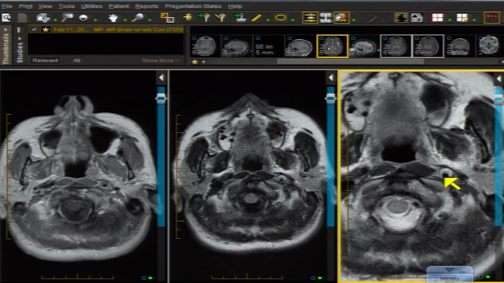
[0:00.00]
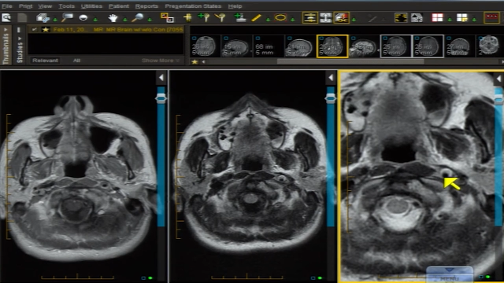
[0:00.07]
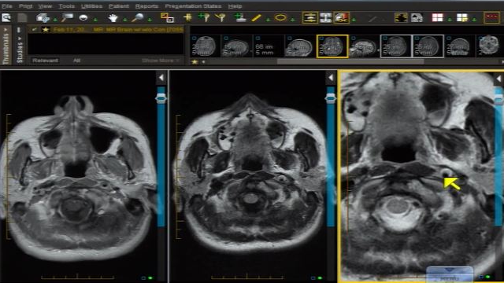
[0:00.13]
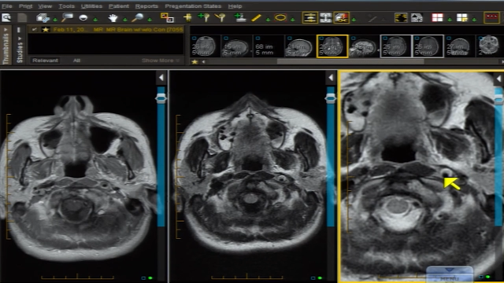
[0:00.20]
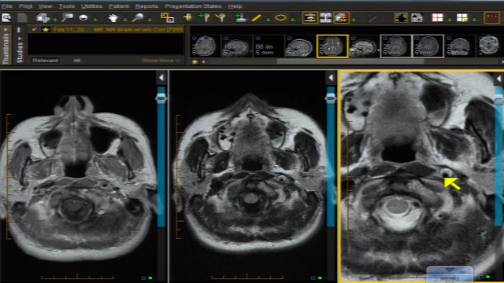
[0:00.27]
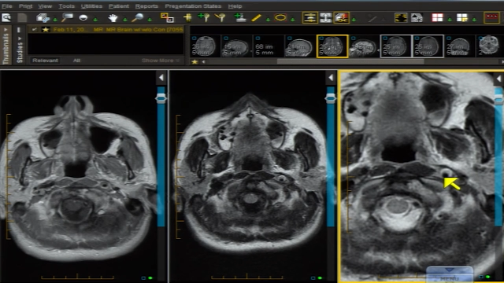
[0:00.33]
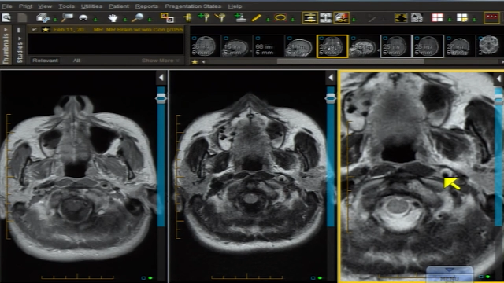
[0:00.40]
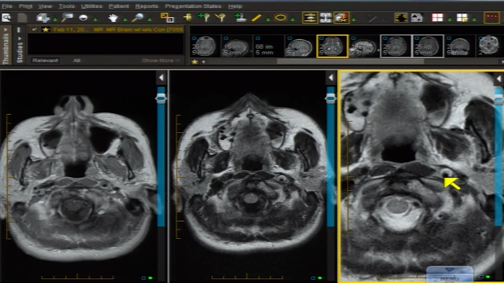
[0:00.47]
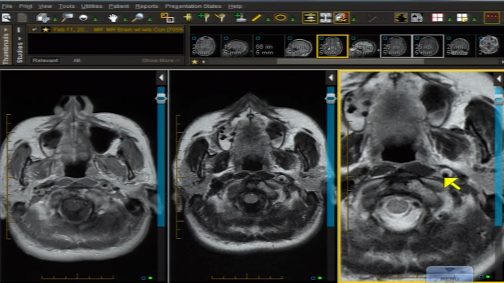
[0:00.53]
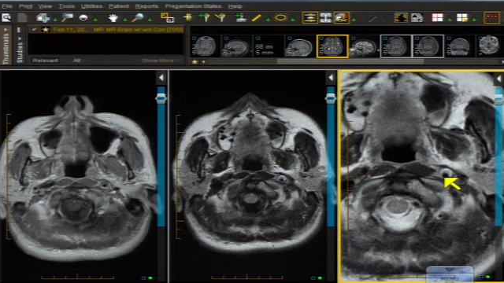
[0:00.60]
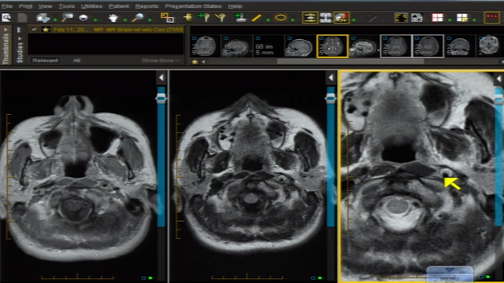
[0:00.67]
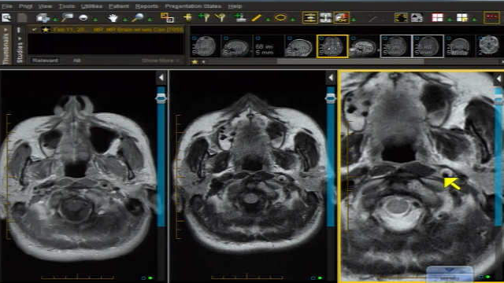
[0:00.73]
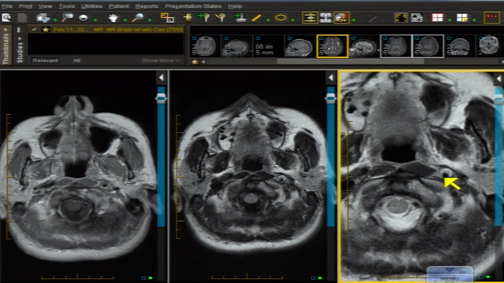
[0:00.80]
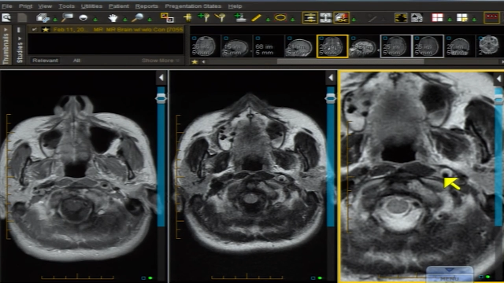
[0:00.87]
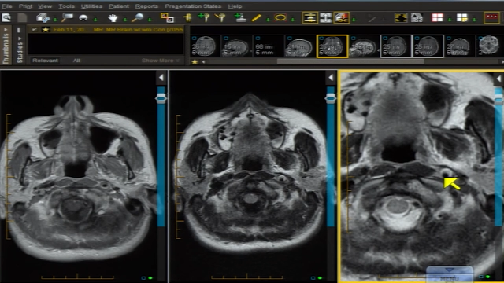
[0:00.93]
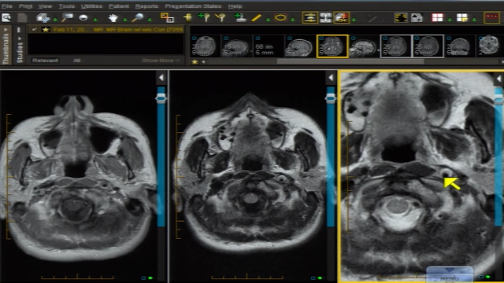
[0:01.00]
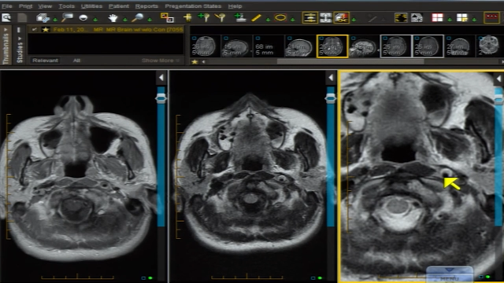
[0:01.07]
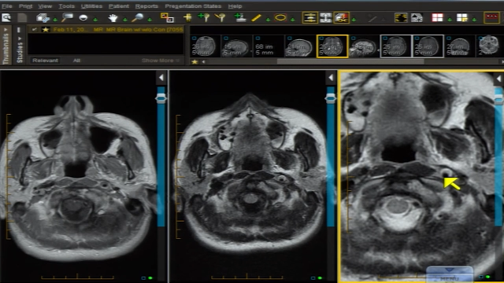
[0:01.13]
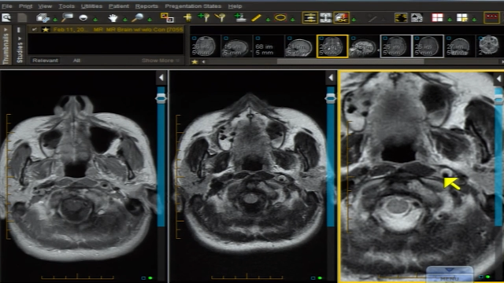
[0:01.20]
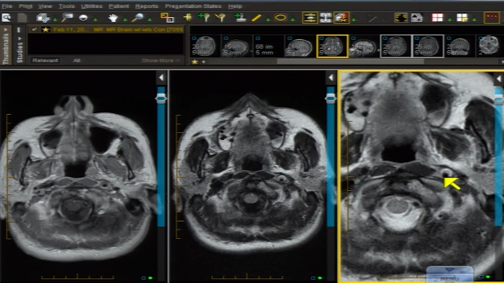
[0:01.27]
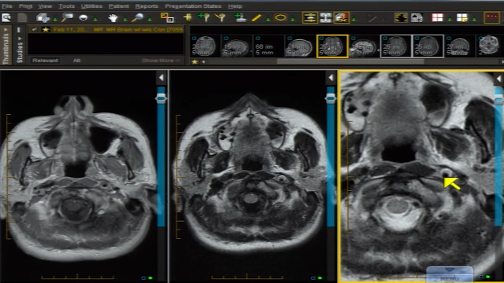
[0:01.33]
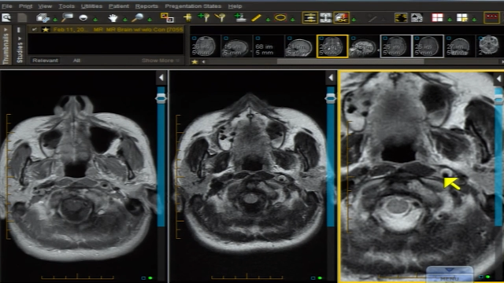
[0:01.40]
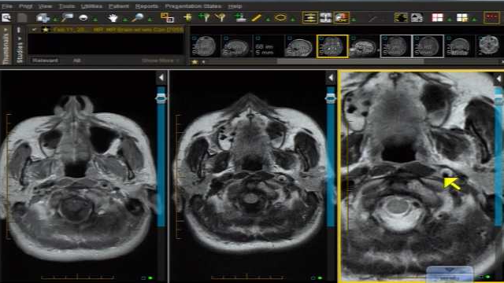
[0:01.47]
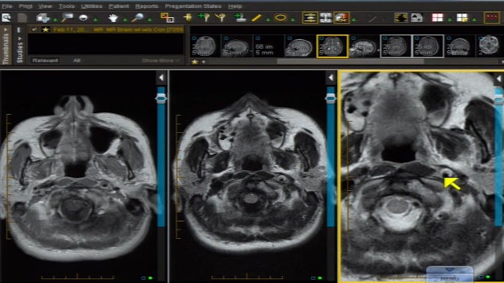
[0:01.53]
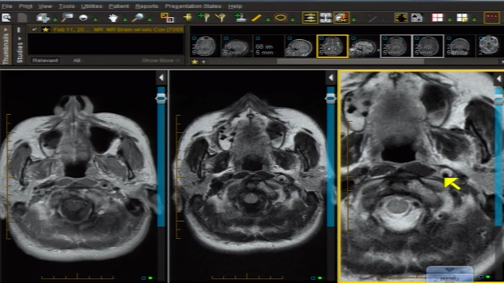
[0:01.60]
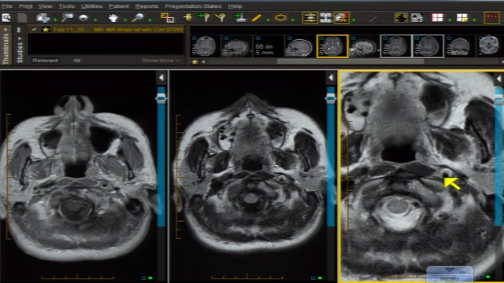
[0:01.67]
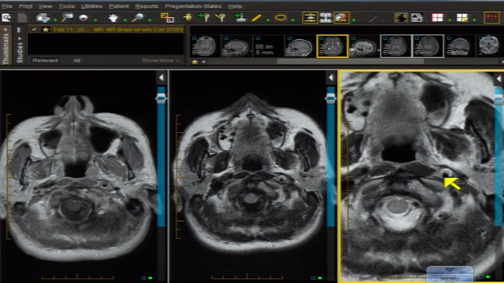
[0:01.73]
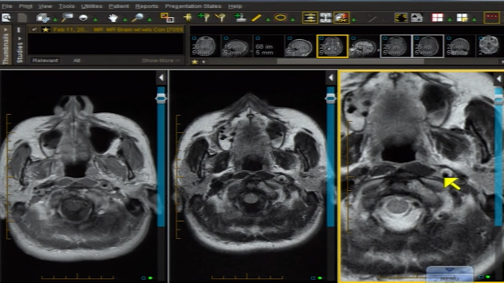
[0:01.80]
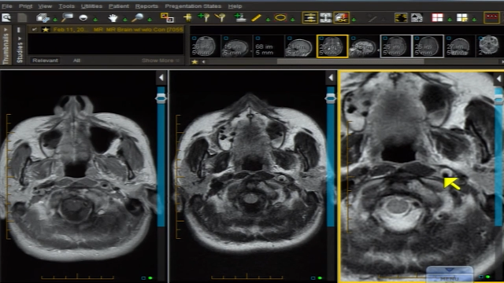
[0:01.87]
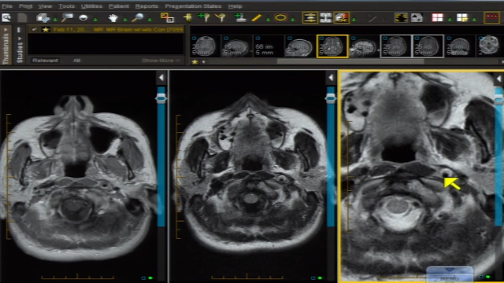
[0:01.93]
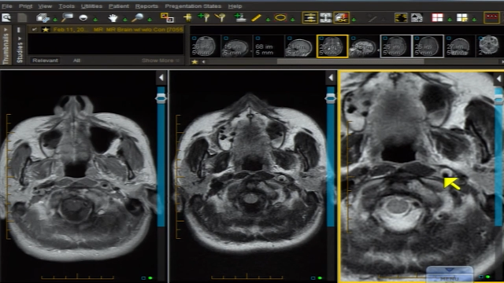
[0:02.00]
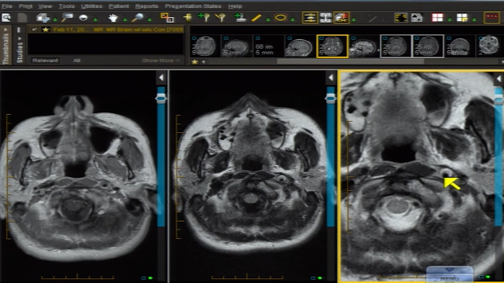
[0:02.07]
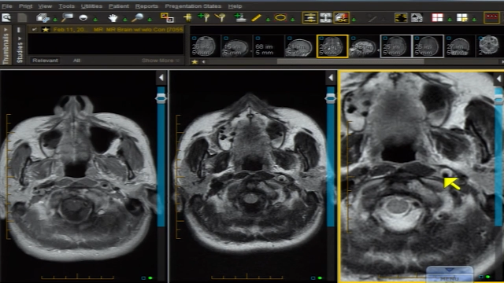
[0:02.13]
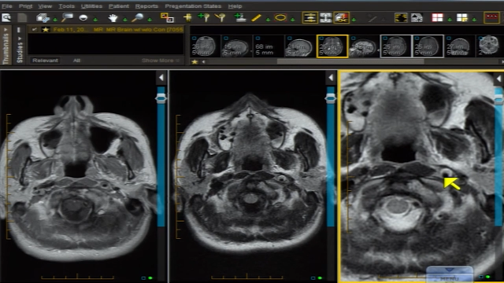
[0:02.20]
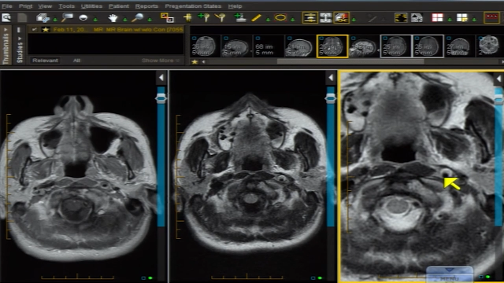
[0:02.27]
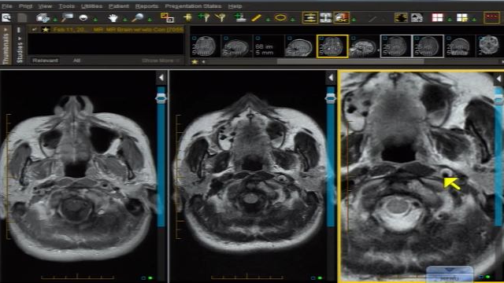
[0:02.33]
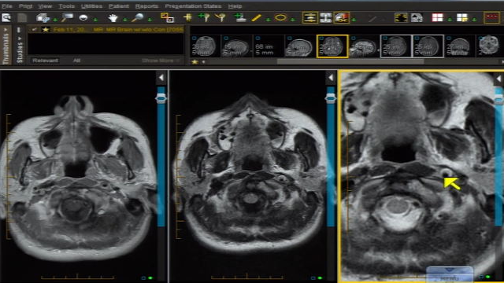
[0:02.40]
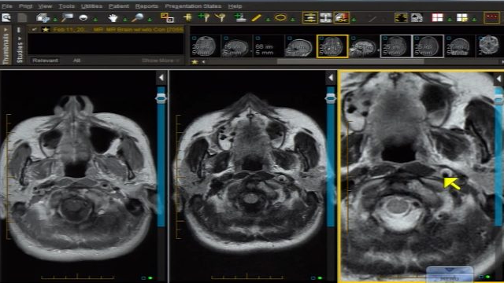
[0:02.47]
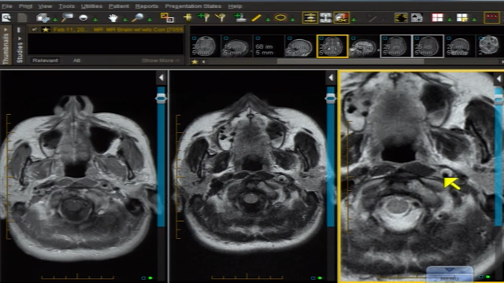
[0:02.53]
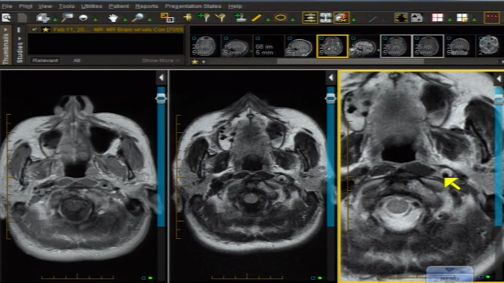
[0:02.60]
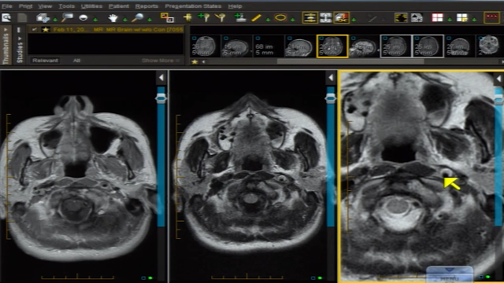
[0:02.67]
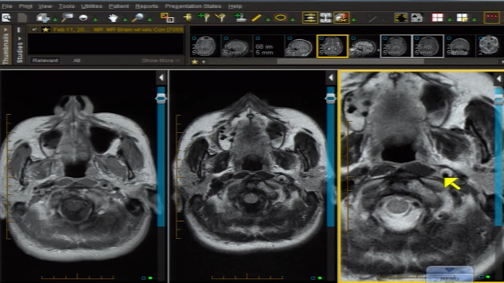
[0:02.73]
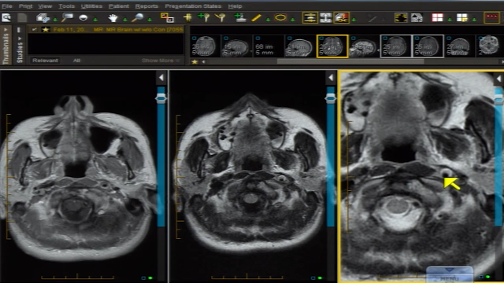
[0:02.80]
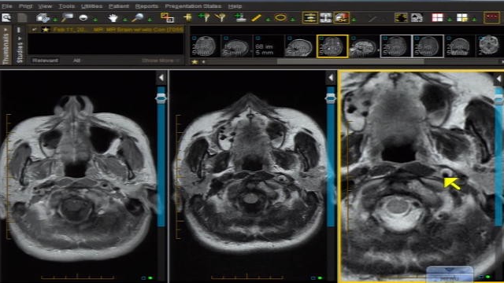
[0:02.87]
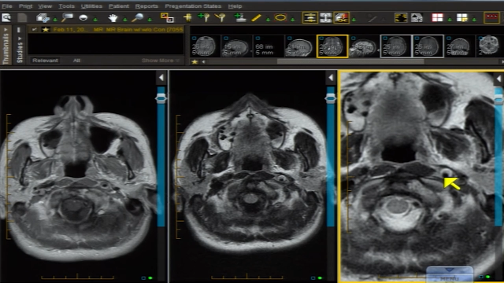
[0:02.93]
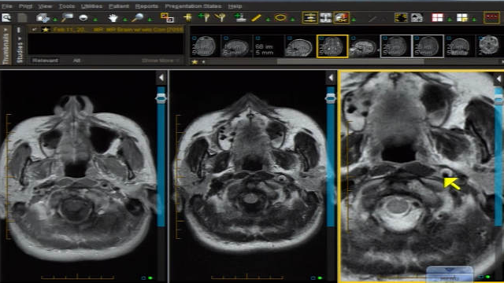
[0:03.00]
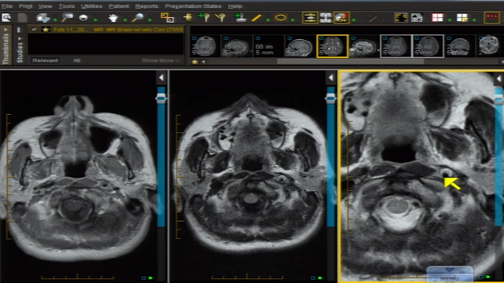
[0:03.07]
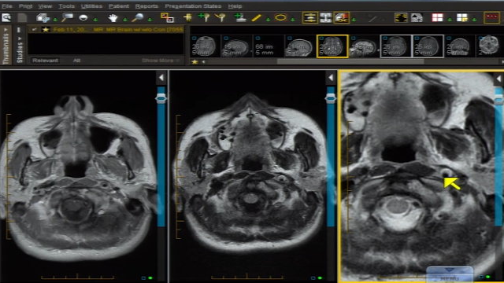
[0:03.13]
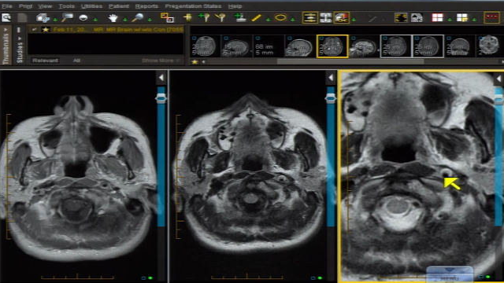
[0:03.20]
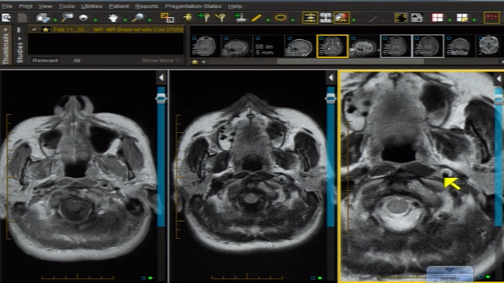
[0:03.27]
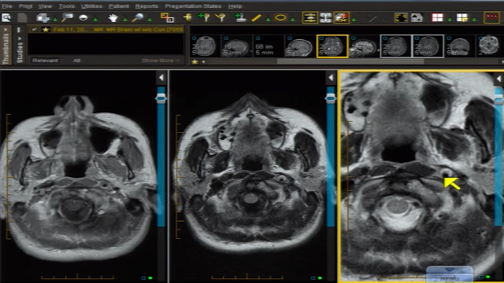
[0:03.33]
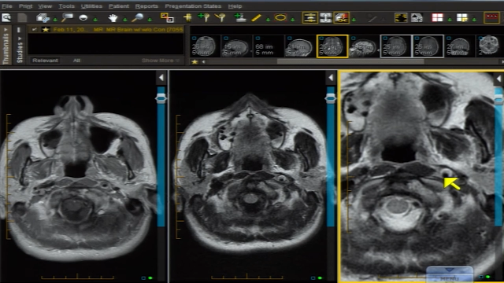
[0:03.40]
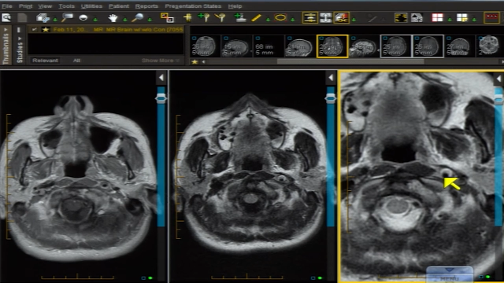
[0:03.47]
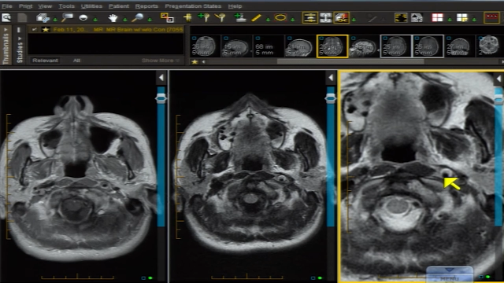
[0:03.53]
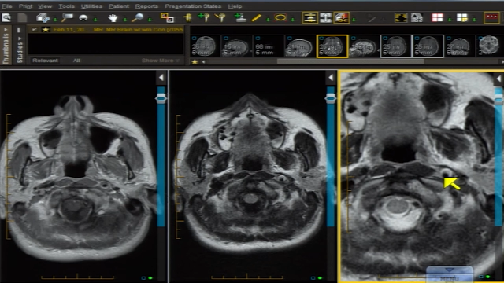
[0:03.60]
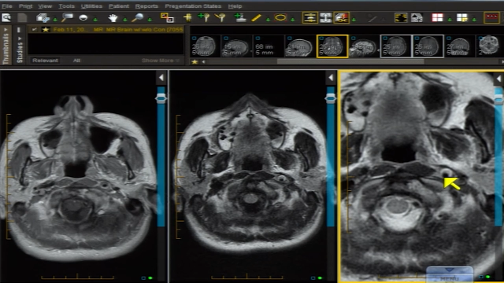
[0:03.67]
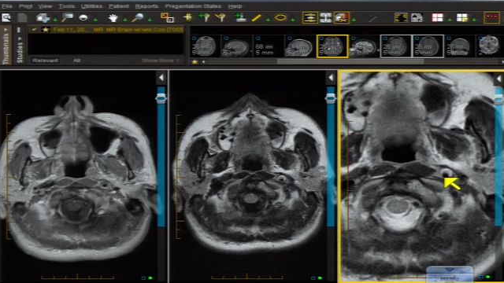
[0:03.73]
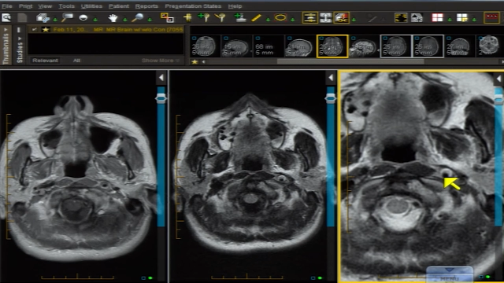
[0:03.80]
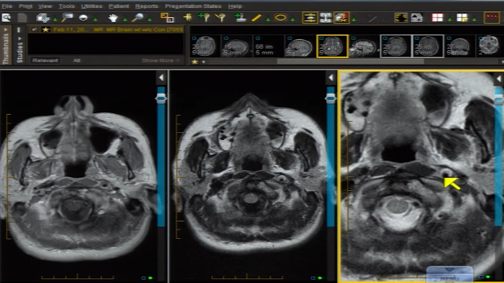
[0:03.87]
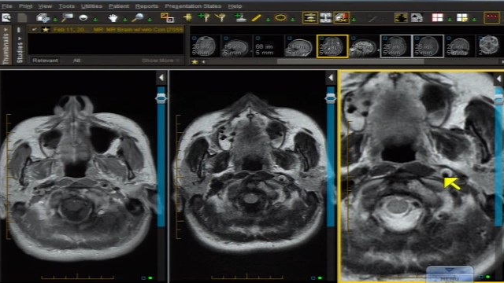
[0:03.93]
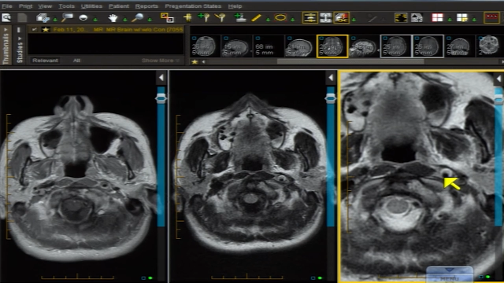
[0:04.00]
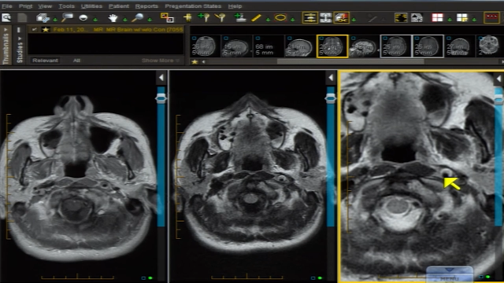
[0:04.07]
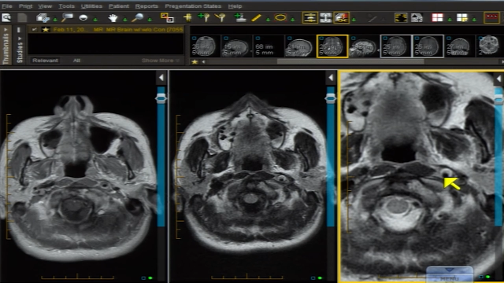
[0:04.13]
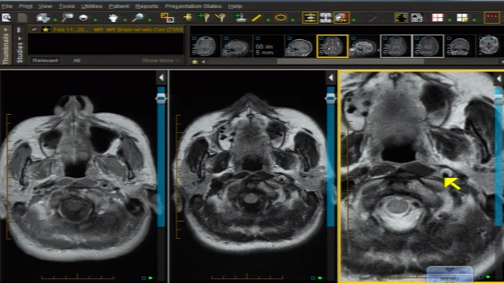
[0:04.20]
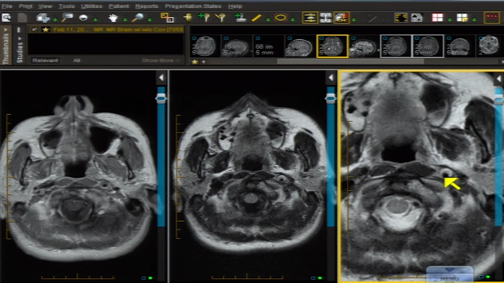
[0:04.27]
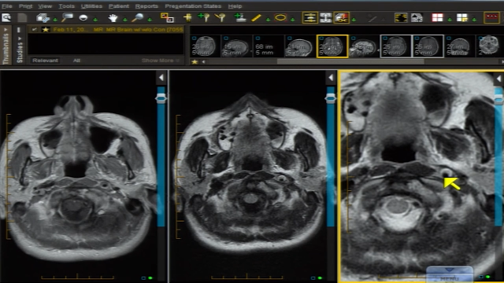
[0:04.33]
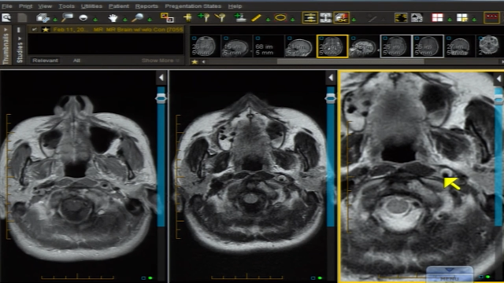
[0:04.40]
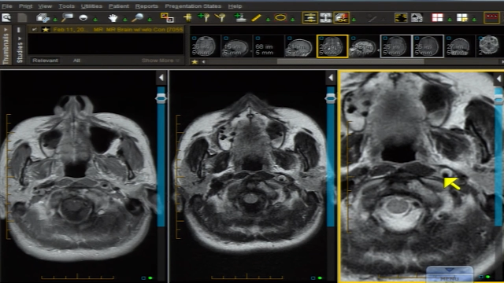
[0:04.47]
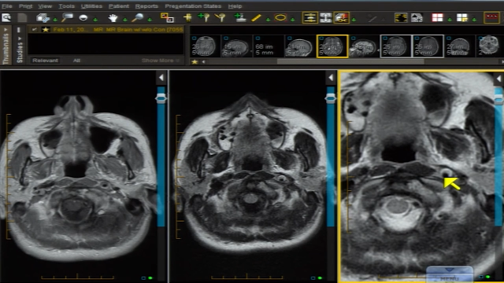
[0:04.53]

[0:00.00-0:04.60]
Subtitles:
[unreadable: no face in view]